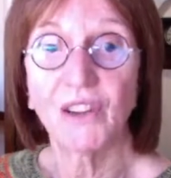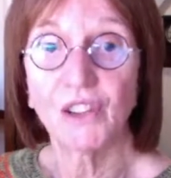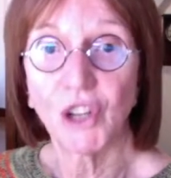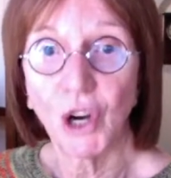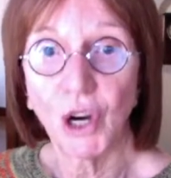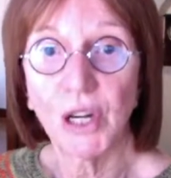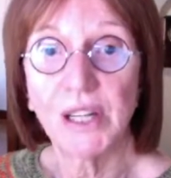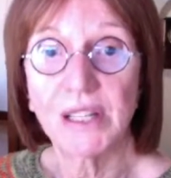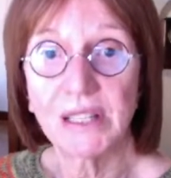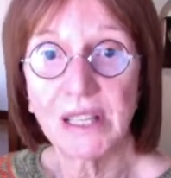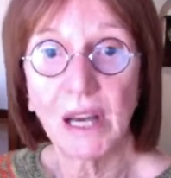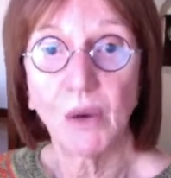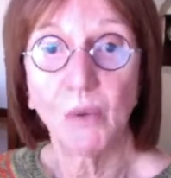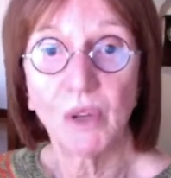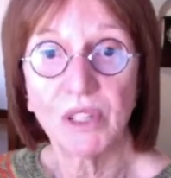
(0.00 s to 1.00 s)
It's hard to
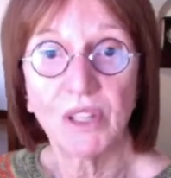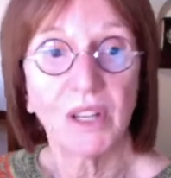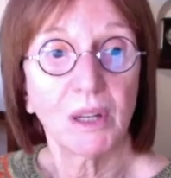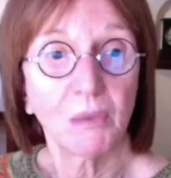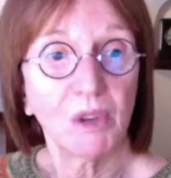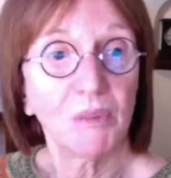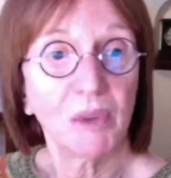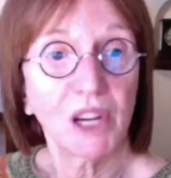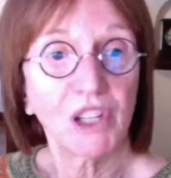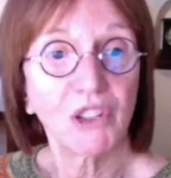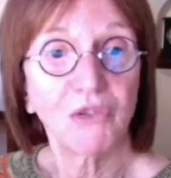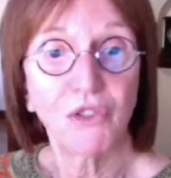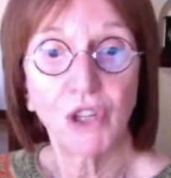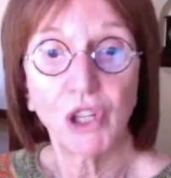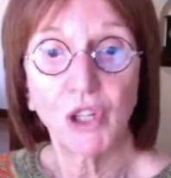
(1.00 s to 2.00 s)
say what's going to be
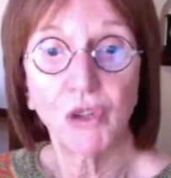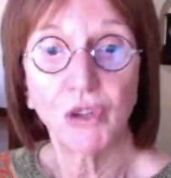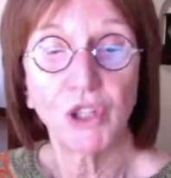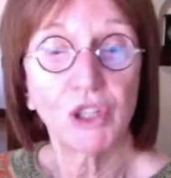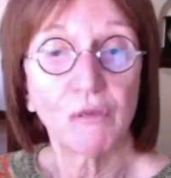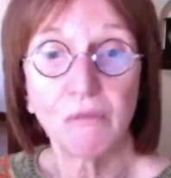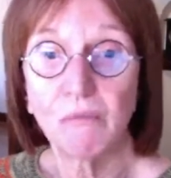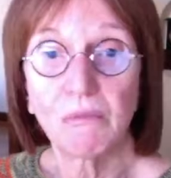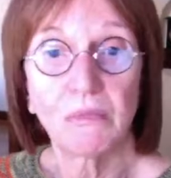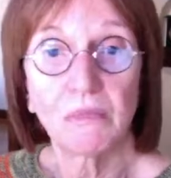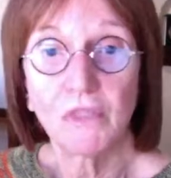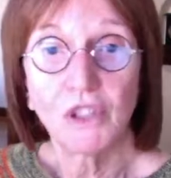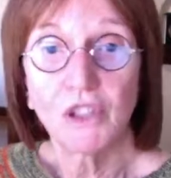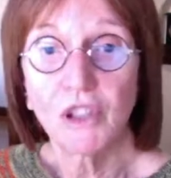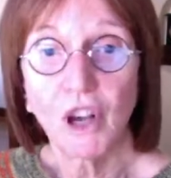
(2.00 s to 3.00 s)
best for you. Just
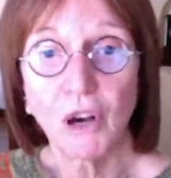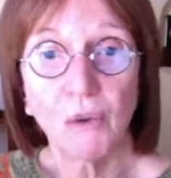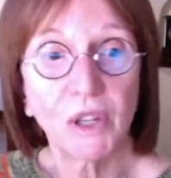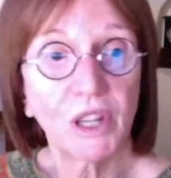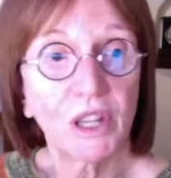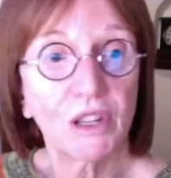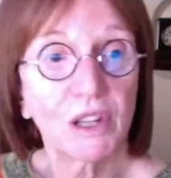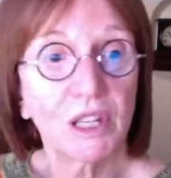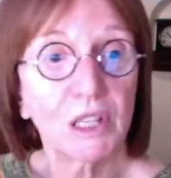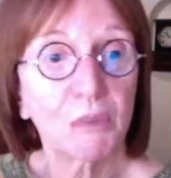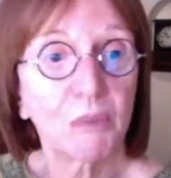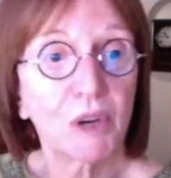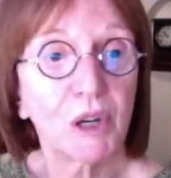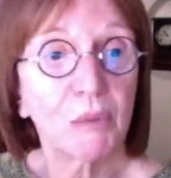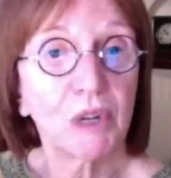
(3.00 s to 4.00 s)
go with it,
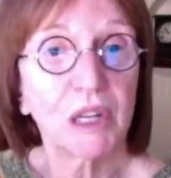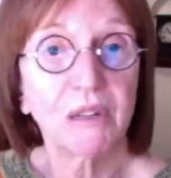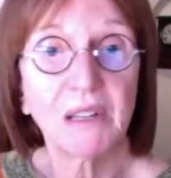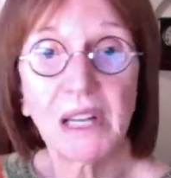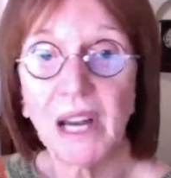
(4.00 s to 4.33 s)
experiment.